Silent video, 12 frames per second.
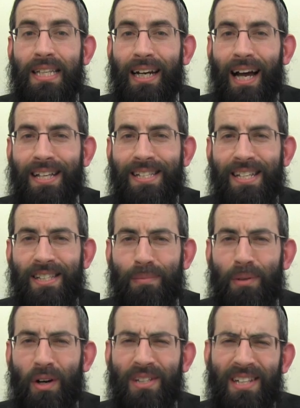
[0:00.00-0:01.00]
not a
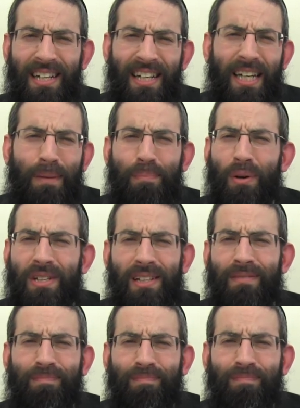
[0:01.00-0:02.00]
chatzitza because he
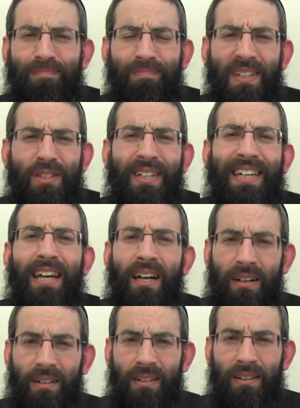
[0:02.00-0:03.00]
personally doesn't
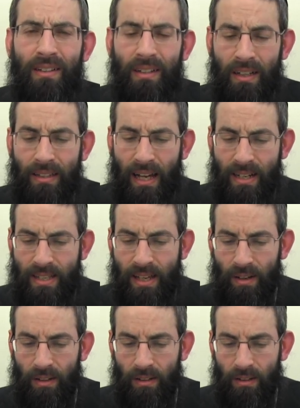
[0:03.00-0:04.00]
care that it's
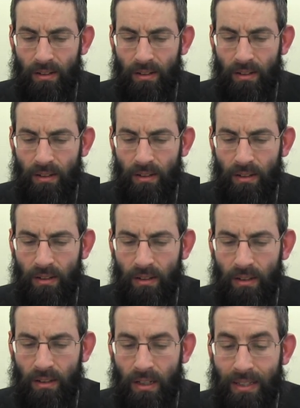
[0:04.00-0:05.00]
there.
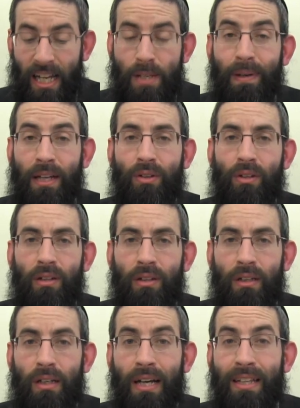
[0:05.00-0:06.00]
That's minator.
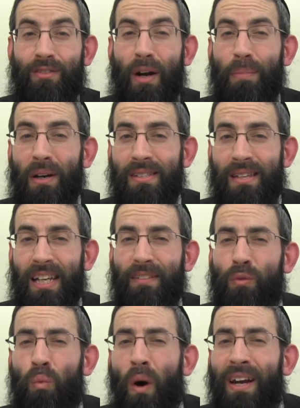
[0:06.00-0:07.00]
The Rabbanan said
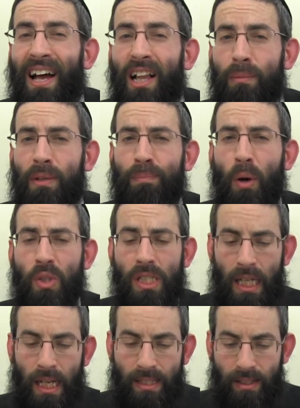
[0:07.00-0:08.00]
even one element
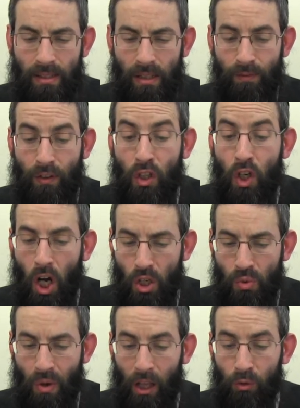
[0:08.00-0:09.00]
poses chatzitza.
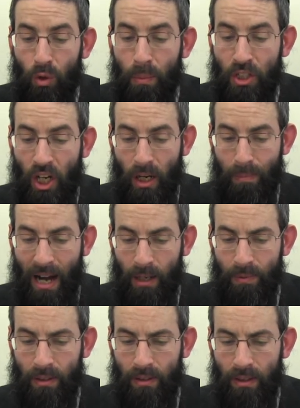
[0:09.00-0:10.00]
V'gazru al rubai she'ena
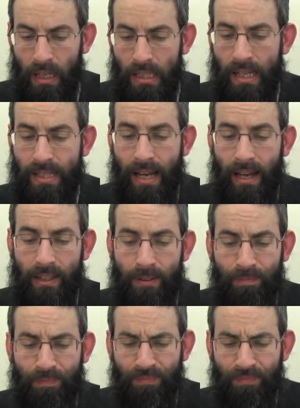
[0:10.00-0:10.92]
makbid. They said